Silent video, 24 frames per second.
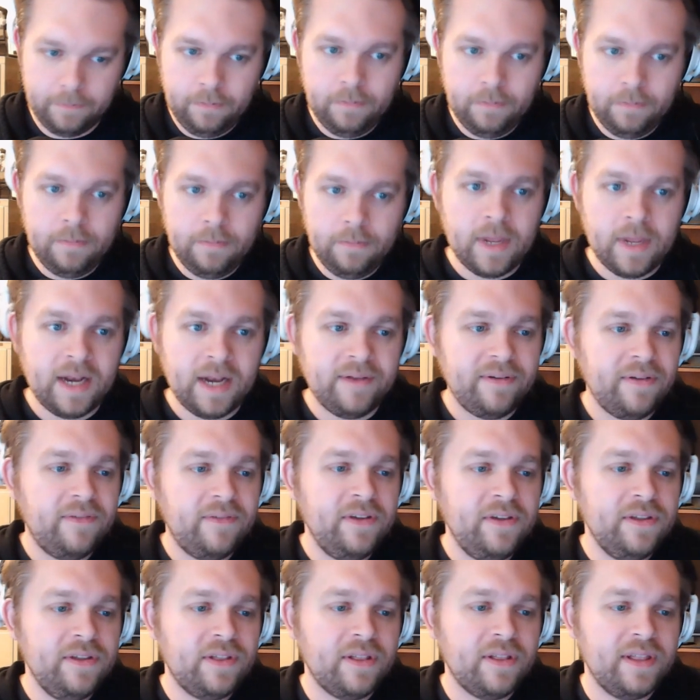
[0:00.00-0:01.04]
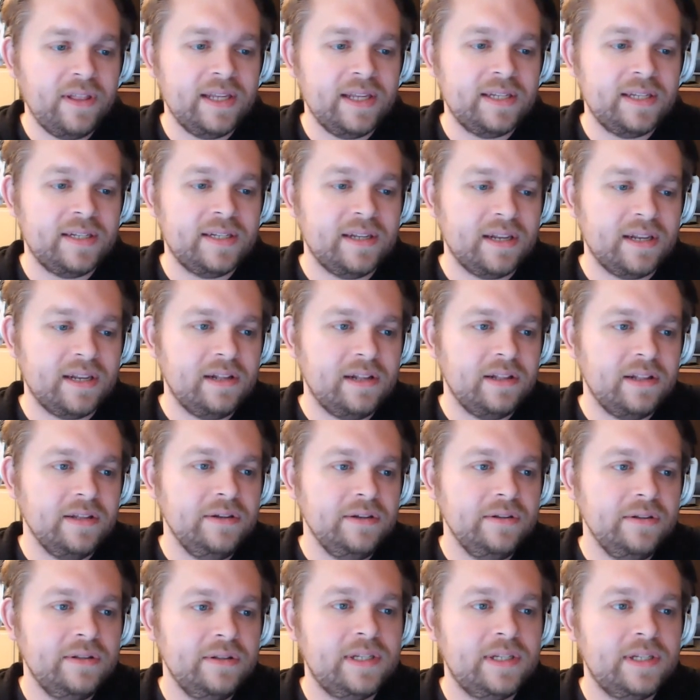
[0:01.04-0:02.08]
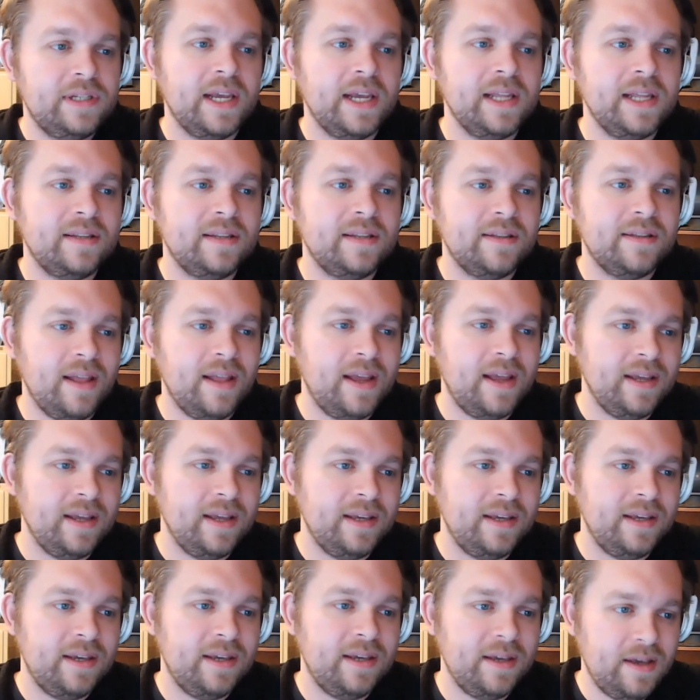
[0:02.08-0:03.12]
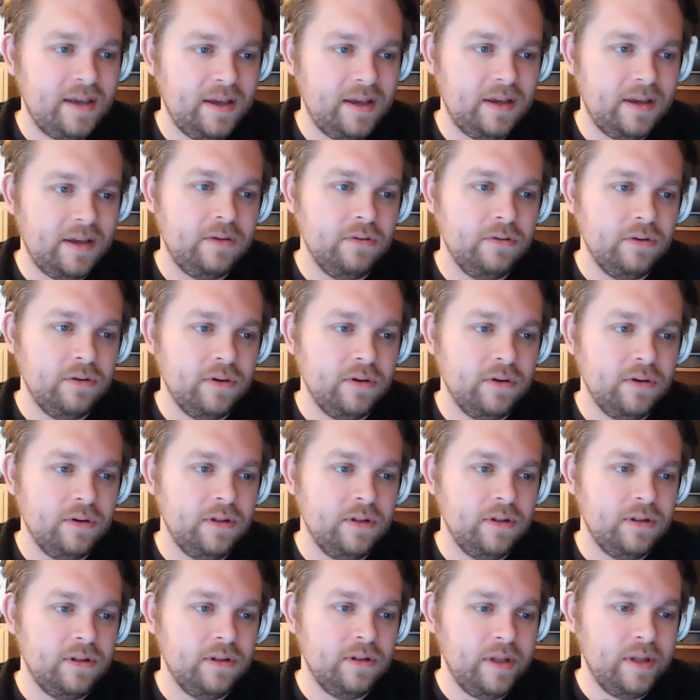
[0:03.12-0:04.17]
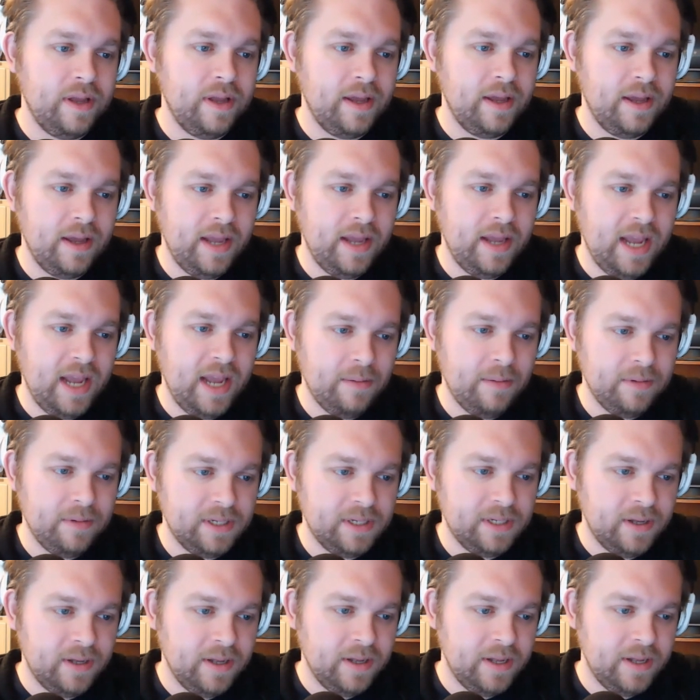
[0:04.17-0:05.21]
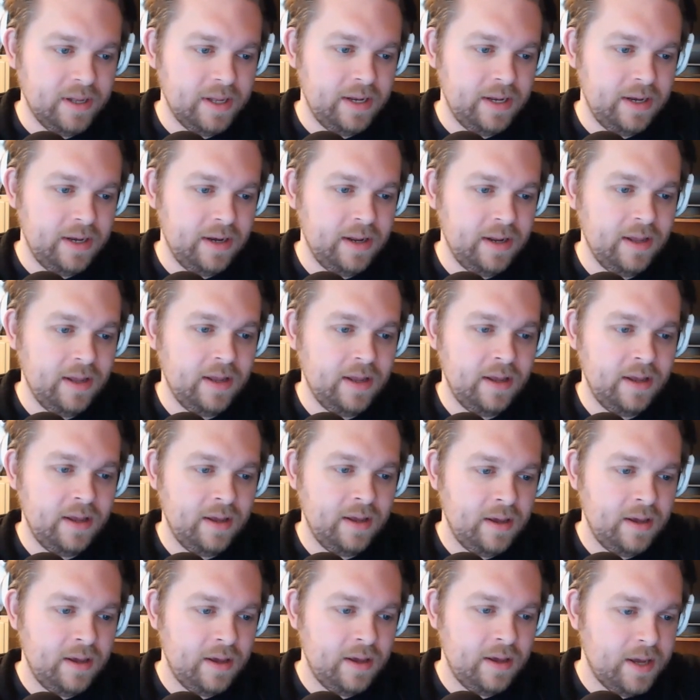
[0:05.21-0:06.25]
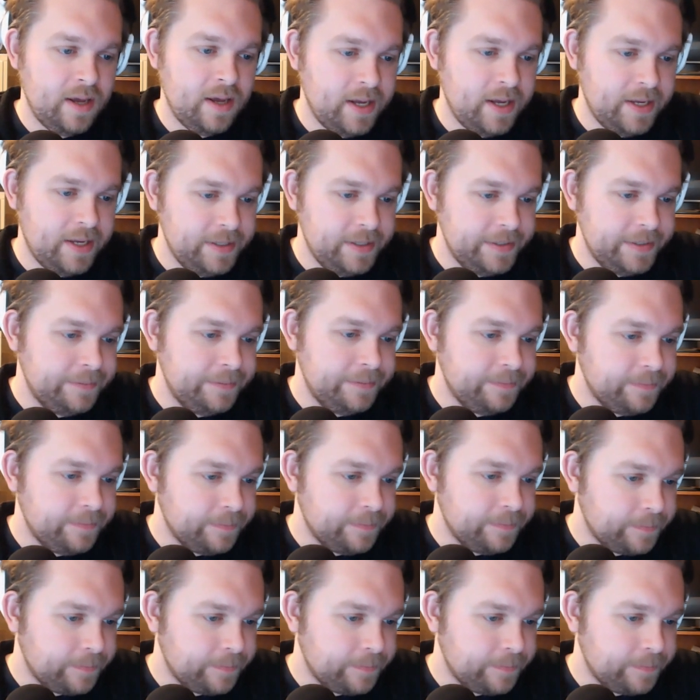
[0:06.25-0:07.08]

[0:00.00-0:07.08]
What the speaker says: And if you view the list, it includes sites like Google, Amazon, um,